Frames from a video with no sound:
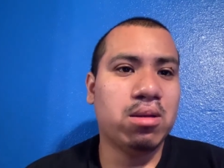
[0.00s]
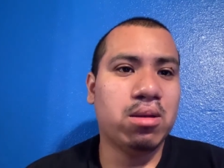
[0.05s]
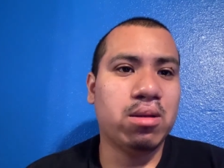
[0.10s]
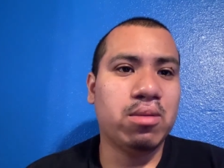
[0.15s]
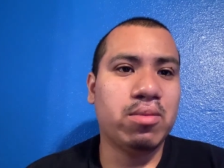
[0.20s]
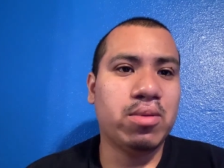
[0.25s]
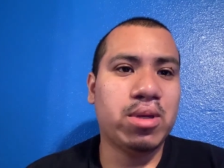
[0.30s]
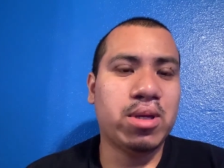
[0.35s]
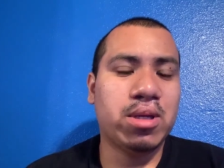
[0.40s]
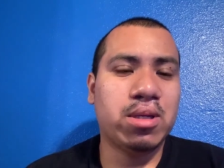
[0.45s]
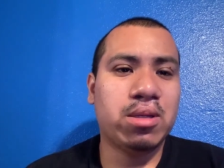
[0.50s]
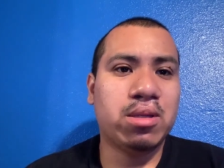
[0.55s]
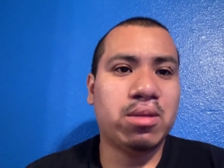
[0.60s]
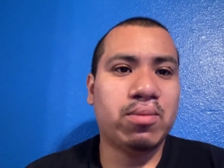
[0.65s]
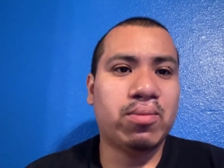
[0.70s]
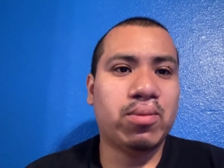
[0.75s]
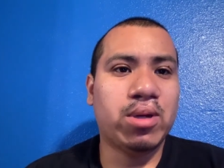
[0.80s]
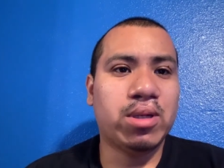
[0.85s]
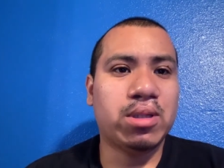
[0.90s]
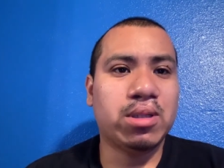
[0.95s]
If you get into
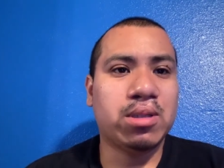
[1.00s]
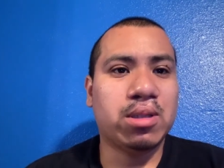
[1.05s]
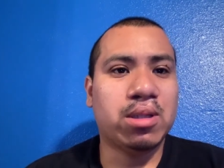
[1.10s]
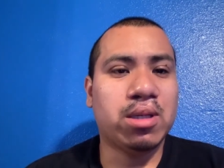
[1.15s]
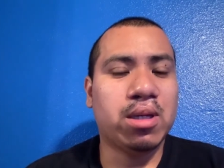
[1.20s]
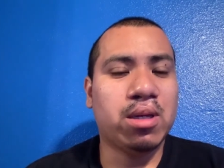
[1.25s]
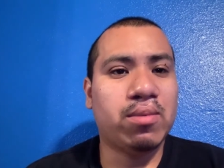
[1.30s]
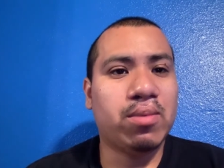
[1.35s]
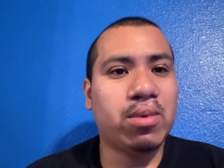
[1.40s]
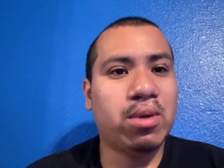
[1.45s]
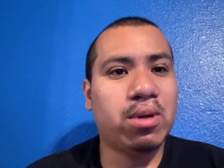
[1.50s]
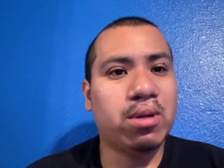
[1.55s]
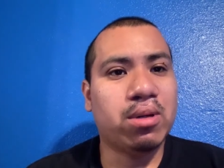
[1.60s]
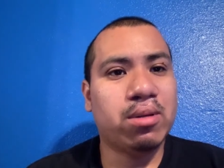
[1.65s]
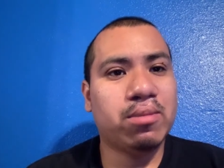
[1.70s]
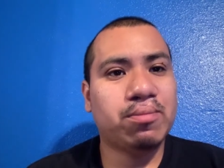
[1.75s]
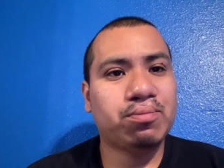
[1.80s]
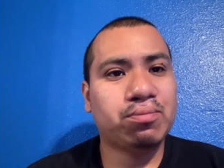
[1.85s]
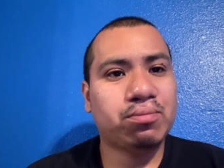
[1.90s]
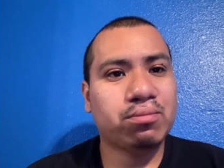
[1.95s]
depression, think about
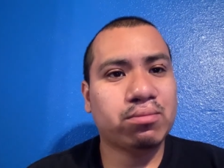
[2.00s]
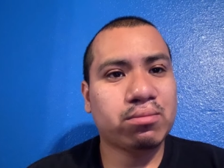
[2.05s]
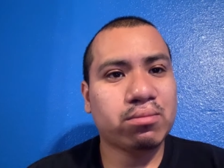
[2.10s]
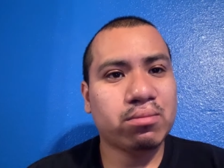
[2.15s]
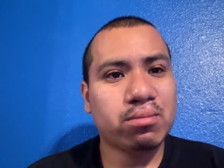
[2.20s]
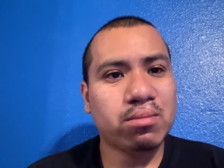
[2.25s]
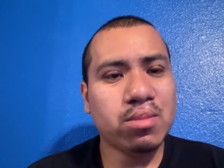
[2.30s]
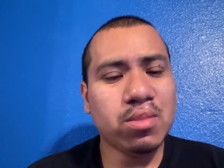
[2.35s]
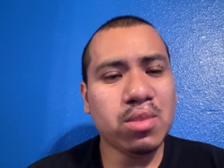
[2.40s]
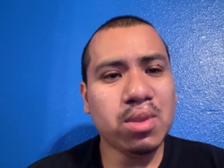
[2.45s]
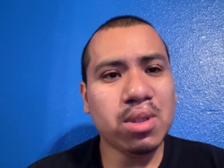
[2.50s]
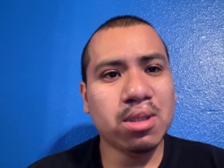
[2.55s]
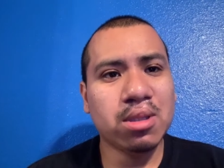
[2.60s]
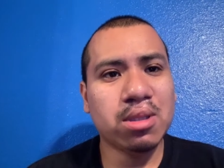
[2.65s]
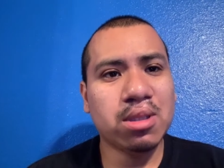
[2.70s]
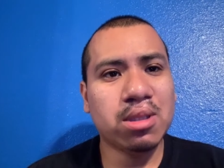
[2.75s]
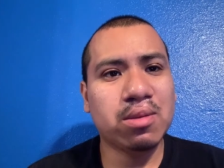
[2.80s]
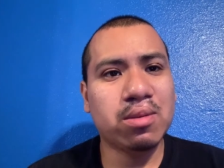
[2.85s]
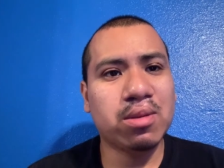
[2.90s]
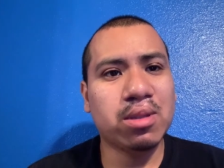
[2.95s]

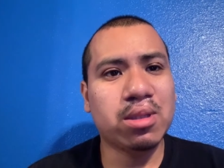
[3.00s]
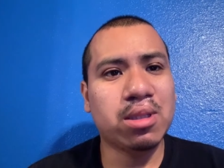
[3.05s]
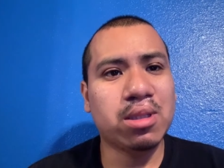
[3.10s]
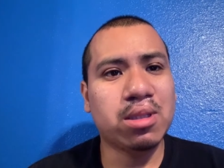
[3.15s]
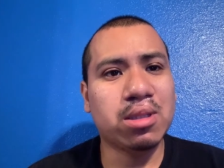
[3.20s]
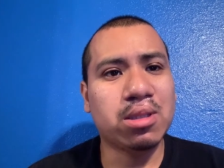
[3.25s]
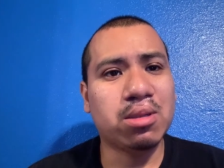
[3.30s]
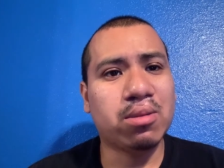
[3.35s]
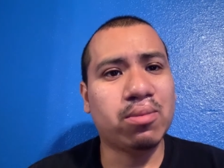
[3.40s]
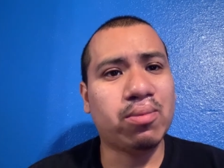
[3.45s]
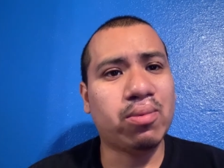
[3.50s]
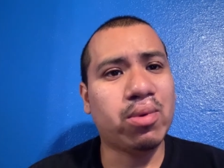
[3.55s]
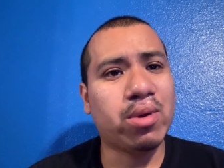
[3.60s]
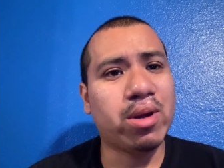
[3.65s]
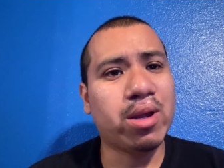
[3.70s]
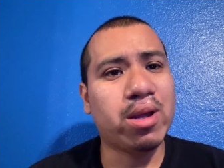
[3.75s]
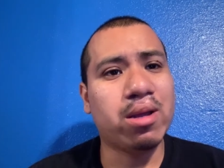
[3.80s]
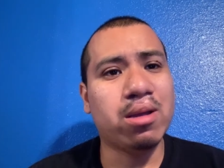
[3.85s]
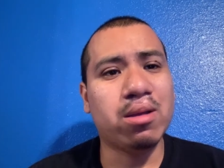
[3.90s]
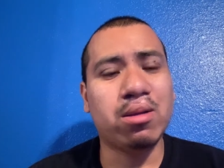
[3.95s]
some good things, you know.
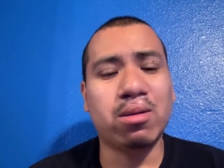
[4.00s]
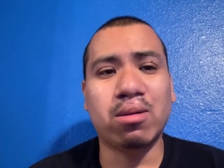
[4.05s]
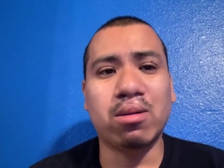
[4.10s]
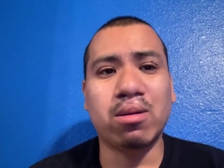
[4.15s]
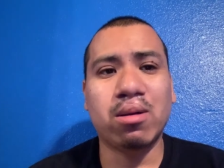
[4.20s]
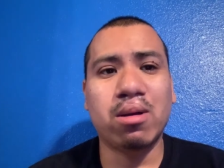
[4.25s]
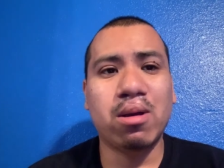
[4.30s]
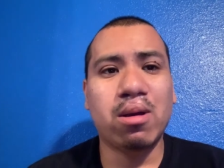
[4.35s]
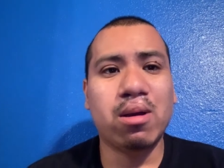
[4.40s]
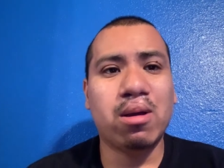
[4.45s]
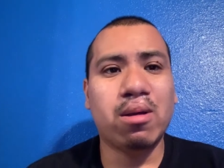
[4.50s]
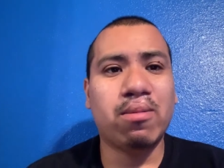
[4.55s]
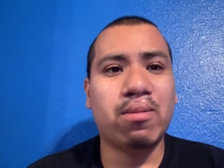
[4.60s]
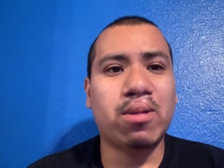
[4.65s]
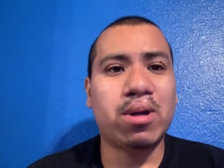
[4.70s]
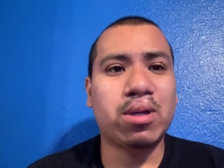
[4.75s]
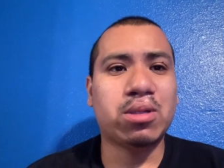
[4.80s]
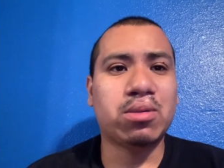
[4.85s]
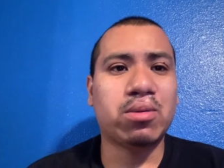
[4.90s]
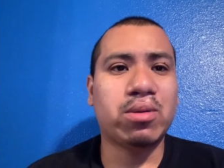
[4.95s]
Pray, you know,
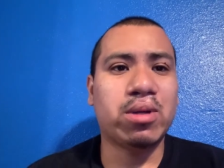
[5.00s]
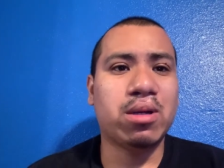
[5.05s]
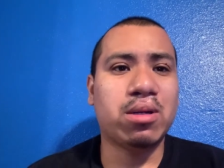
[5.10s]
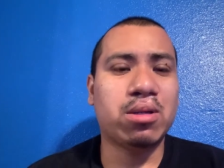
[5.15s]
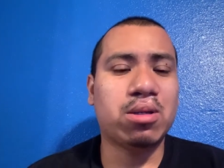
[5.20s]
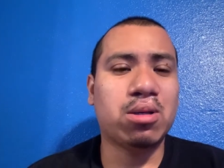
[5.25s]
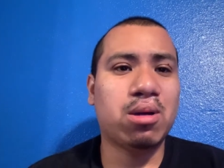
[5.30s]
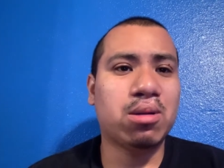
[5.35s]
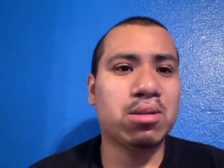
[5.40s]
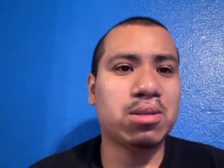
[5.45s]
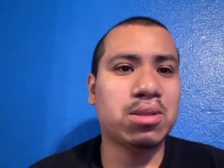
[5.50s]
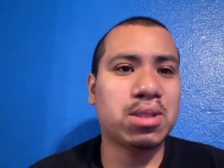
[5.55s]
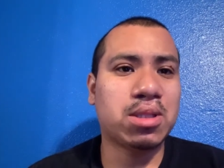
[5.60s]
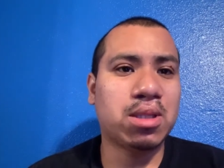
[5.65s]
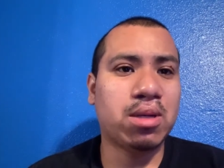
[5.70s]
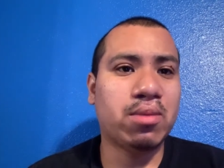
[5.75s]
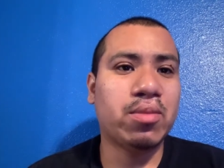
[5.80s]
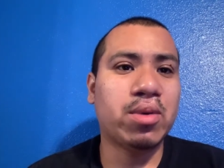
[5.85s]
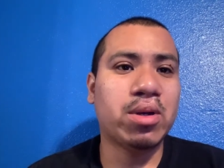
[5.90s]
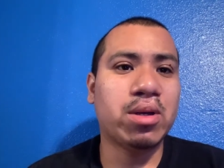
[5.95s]
fight your way out. Talk to
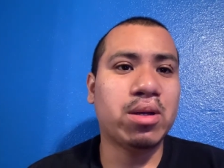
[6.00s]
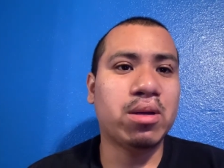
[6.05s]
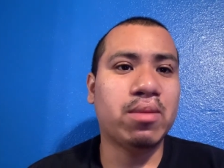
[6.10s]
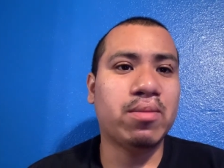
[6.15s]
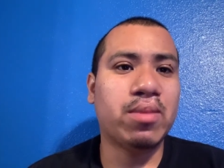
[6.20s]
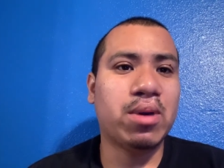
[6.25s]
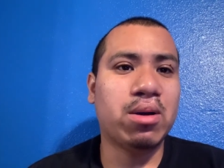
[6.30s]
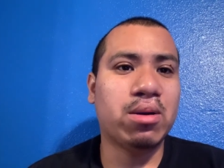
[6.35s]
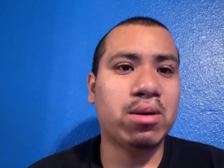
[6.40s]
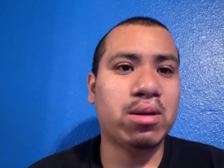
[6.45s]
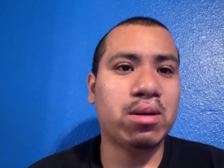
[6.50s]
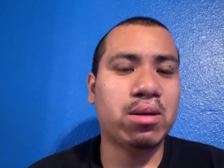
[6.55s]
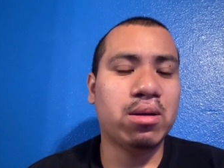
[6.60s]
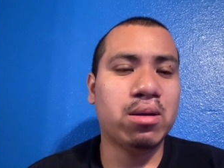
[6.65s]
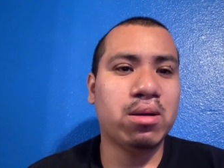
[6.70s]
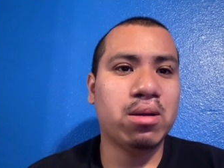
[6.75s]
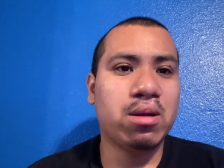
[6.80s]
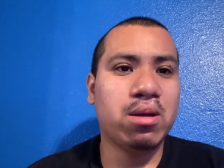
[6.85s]
somebody about it.